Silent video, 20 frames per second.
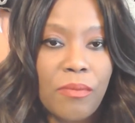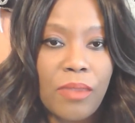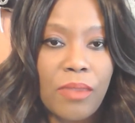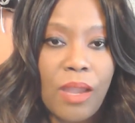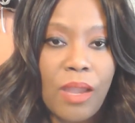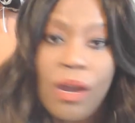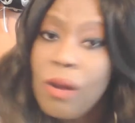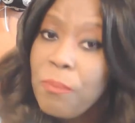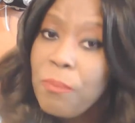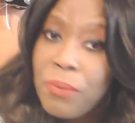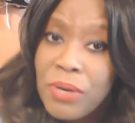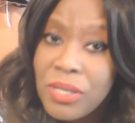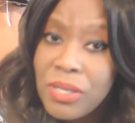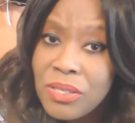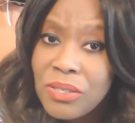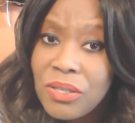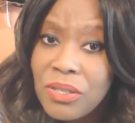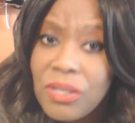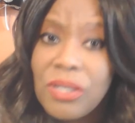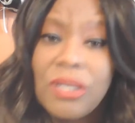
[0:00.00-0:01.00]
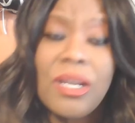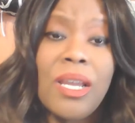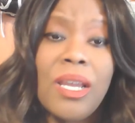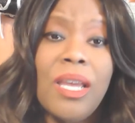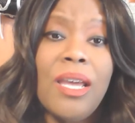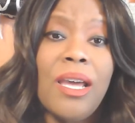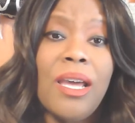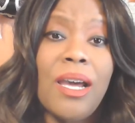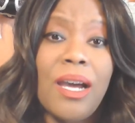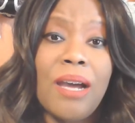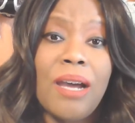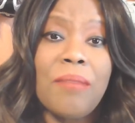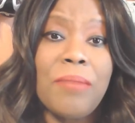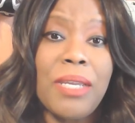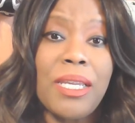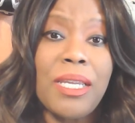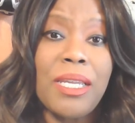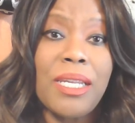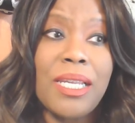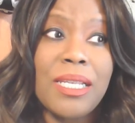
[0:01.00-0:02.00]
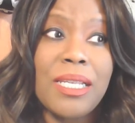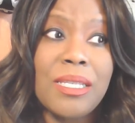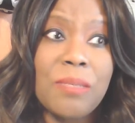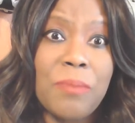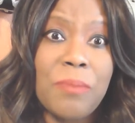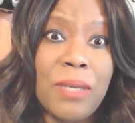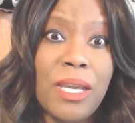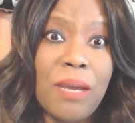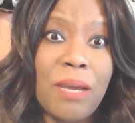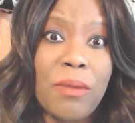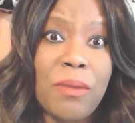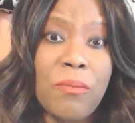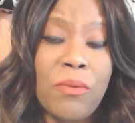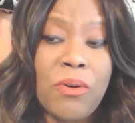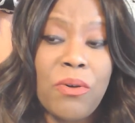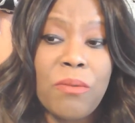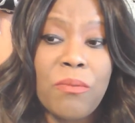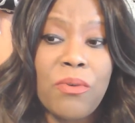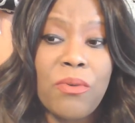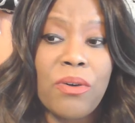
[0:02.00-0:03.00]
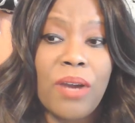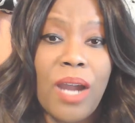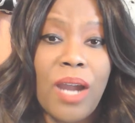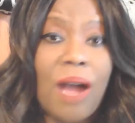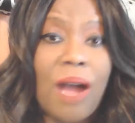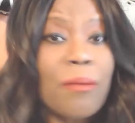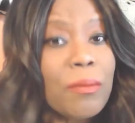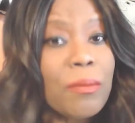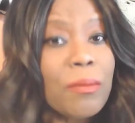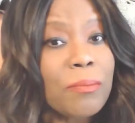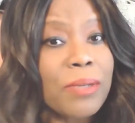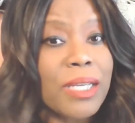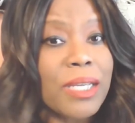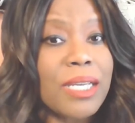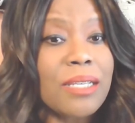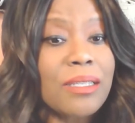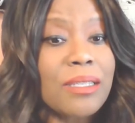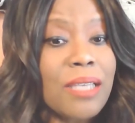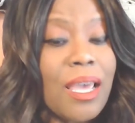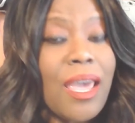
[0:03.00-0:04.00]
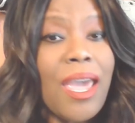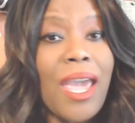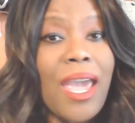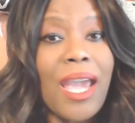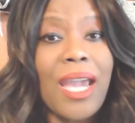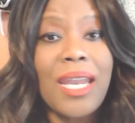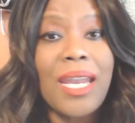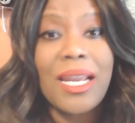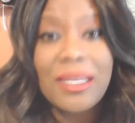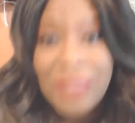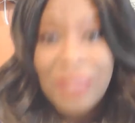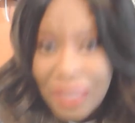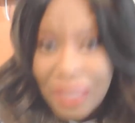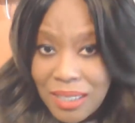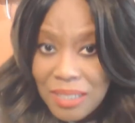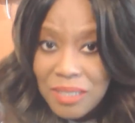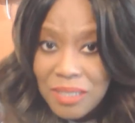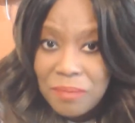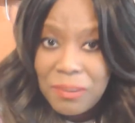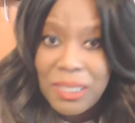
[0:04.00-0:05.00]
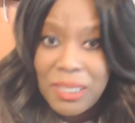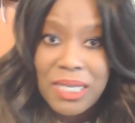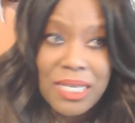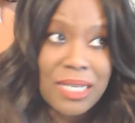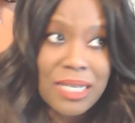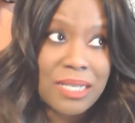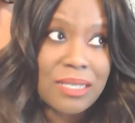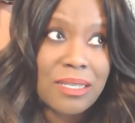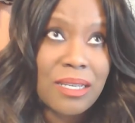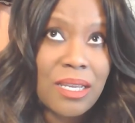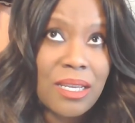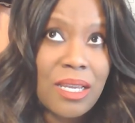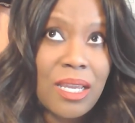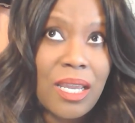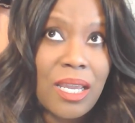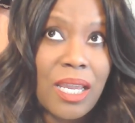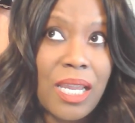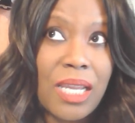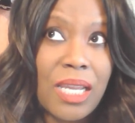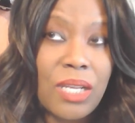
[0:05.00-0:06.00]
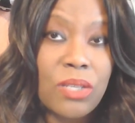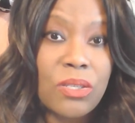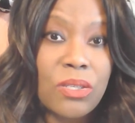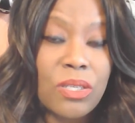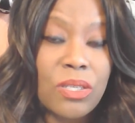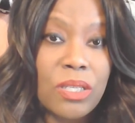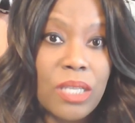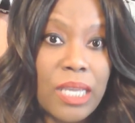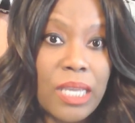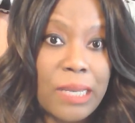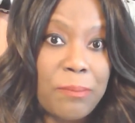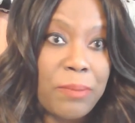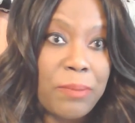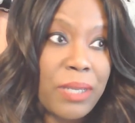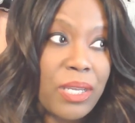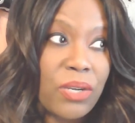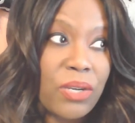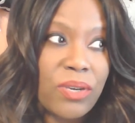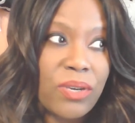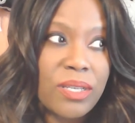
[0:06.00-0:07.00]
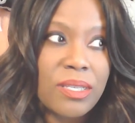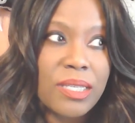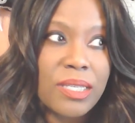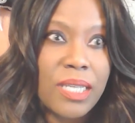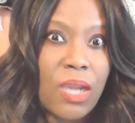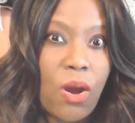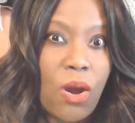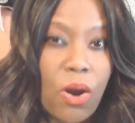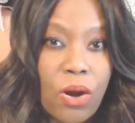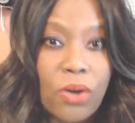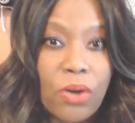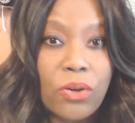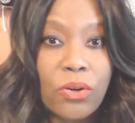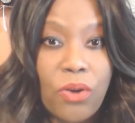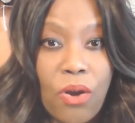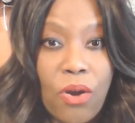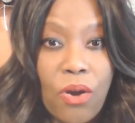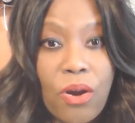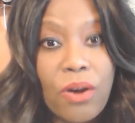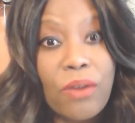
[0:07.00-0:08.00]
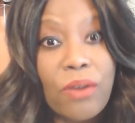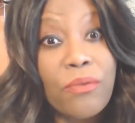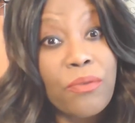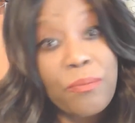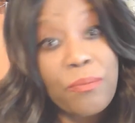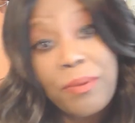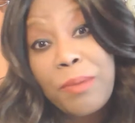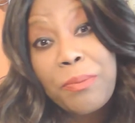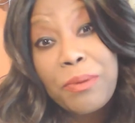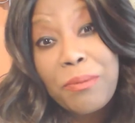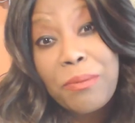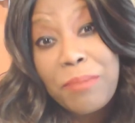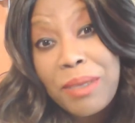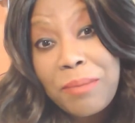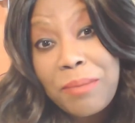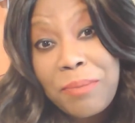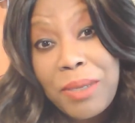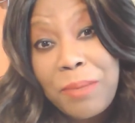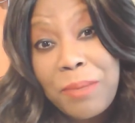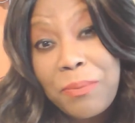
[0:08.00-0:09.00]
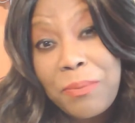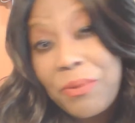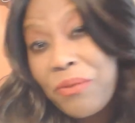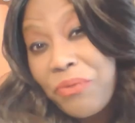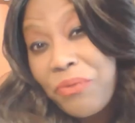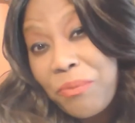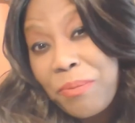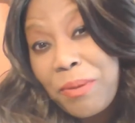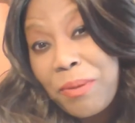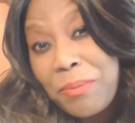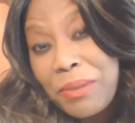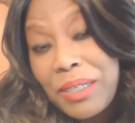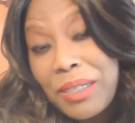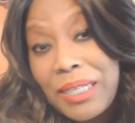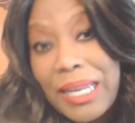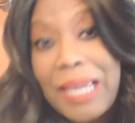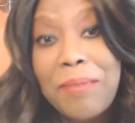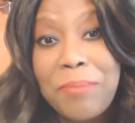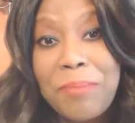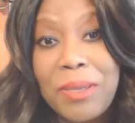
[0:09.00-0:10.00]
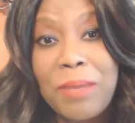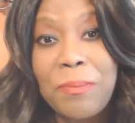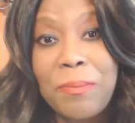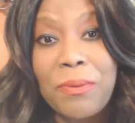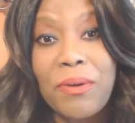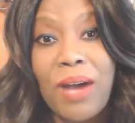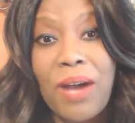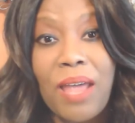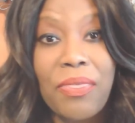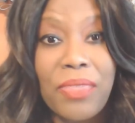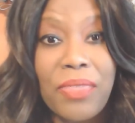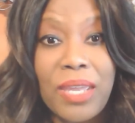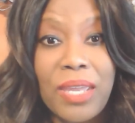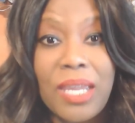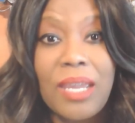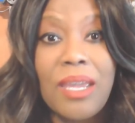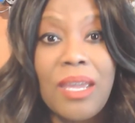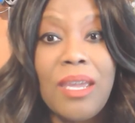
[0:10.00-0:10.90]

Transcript: a prisoner. I mean, it's becoming more and more commonplace. And I think it's because it be increasingly harder and harder for people to meet people and for people to date people. I think